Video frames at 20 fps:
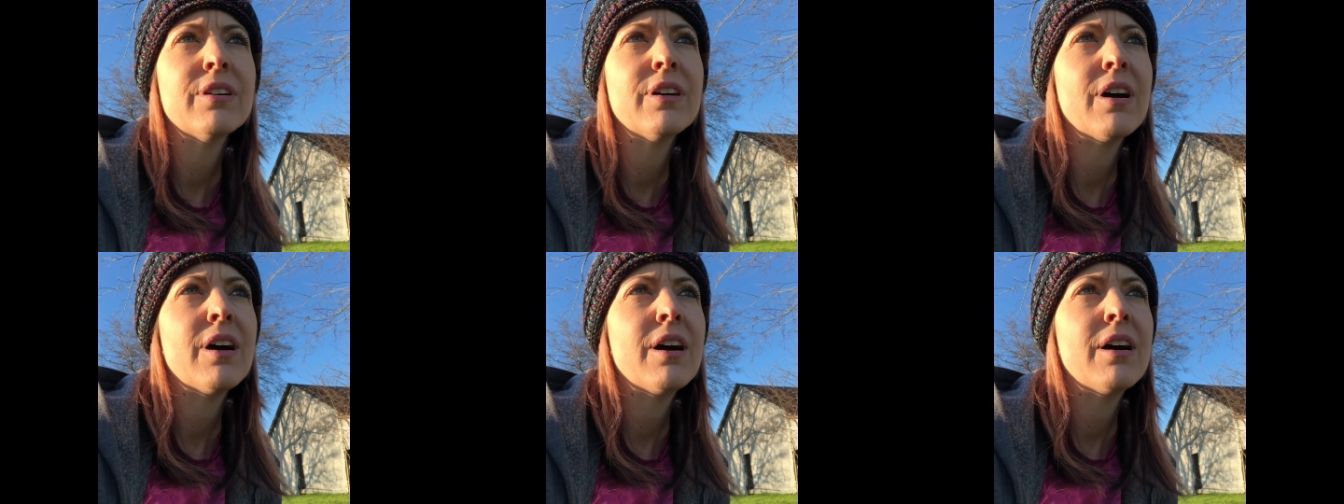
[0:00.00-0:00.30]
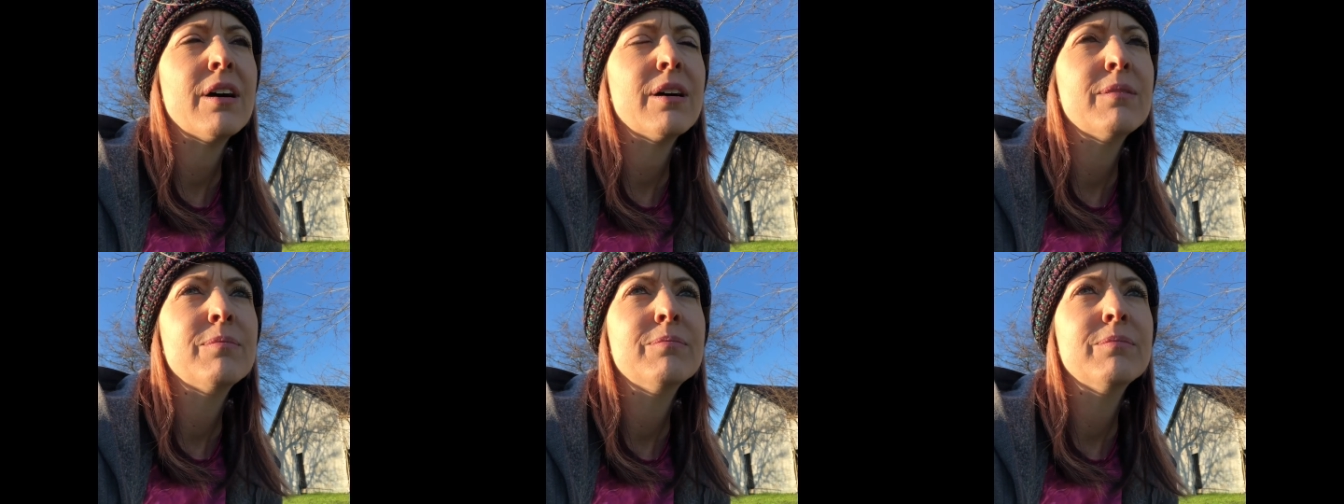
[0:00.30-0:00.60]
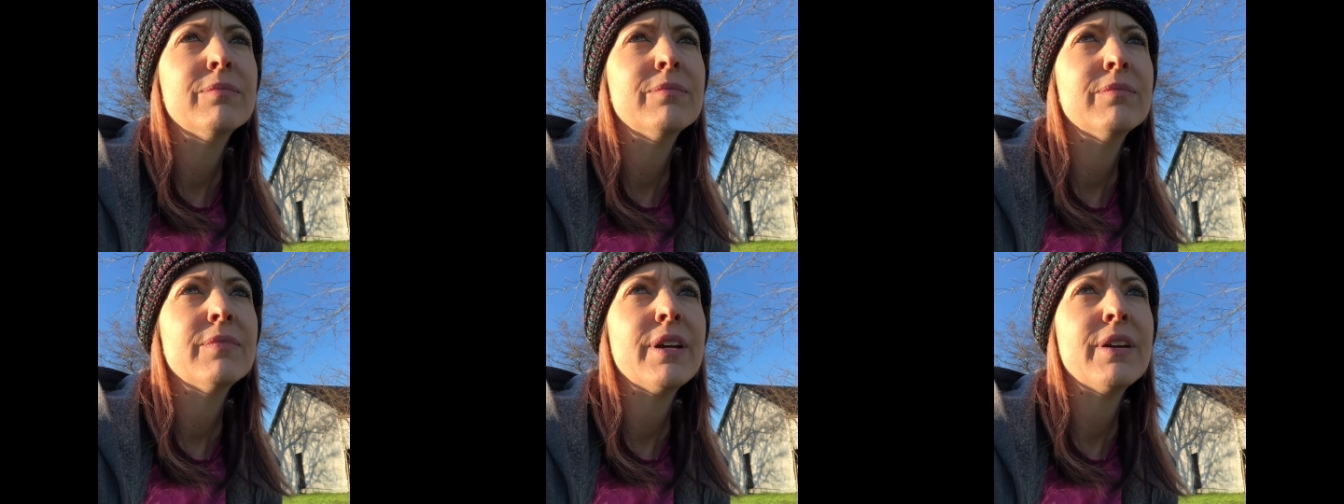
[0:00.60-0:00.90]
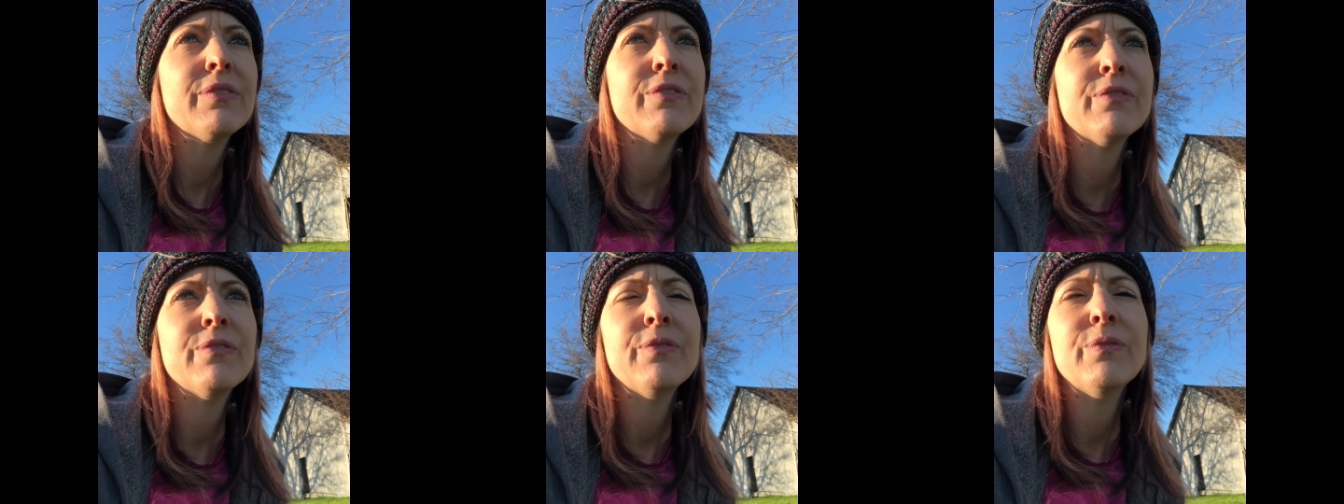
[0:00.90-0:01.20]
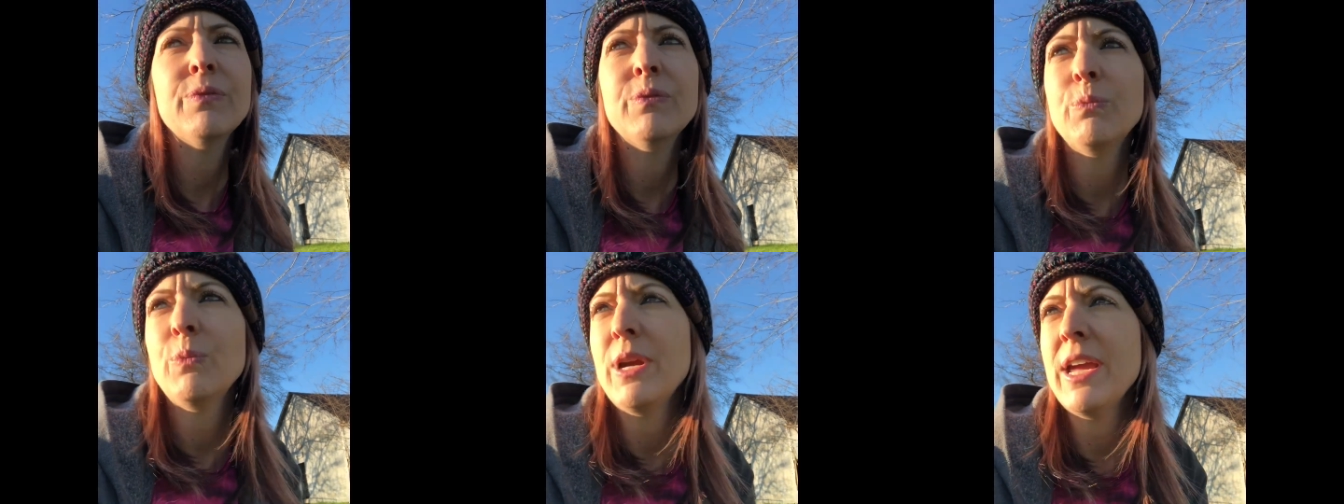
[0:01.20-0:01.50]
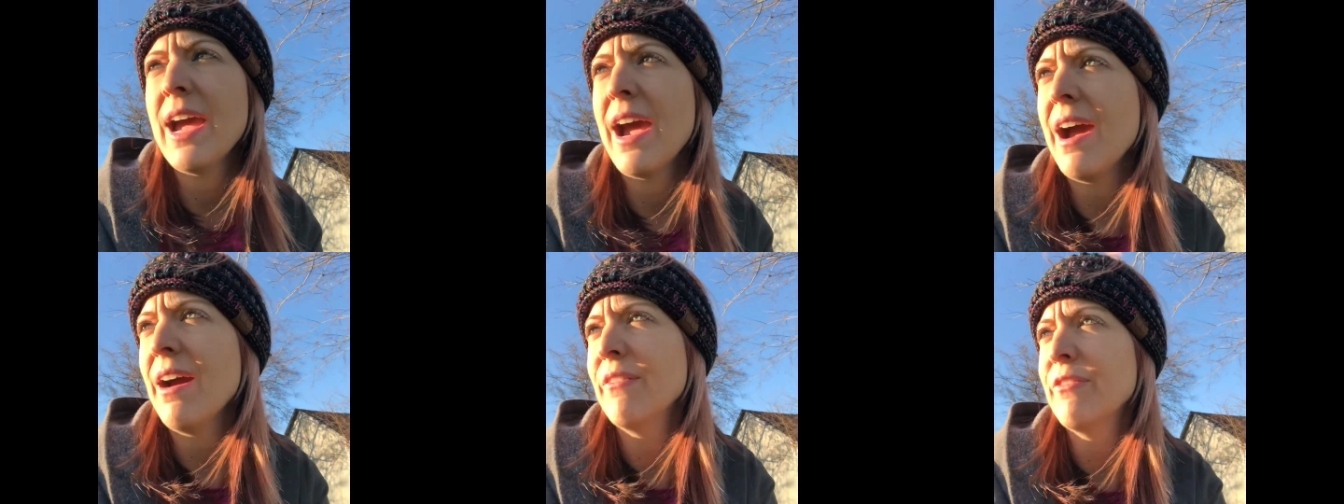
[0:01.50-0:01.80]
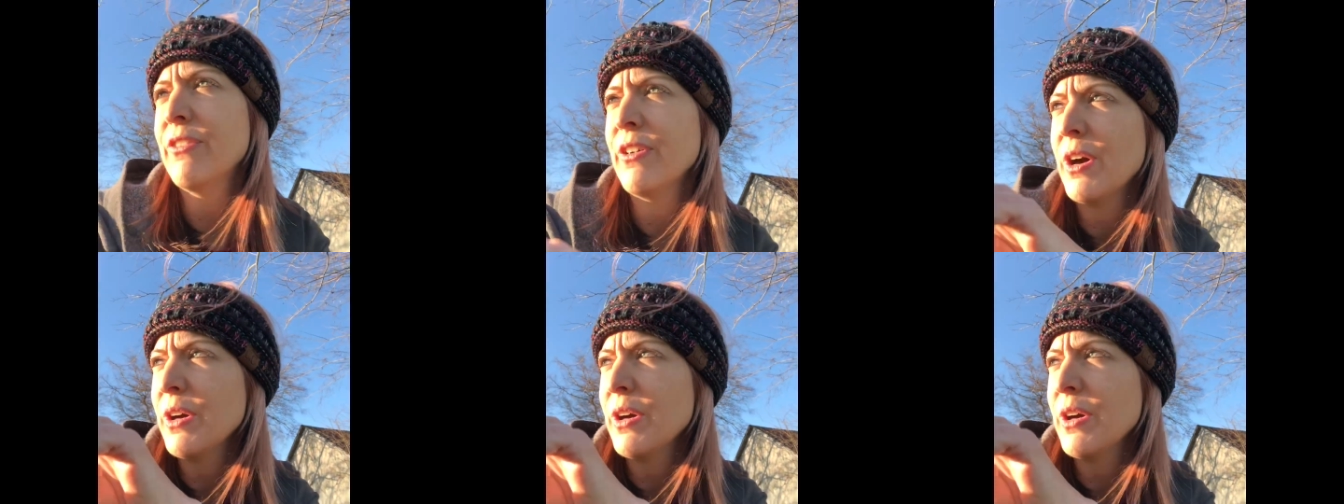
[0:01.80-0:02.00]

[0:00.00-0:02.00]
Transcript: um, if we have